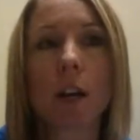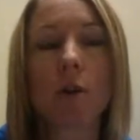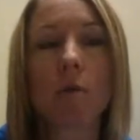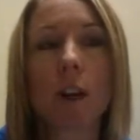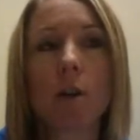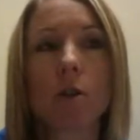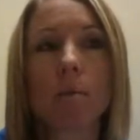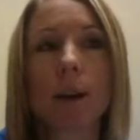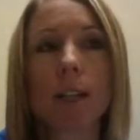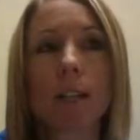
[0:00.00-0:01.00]
in your reader's
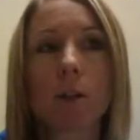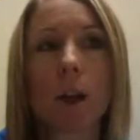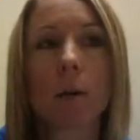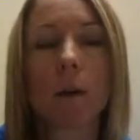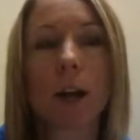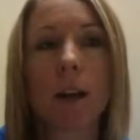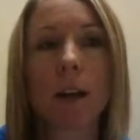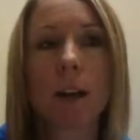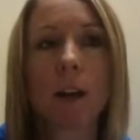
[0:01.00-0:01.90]
mind so that way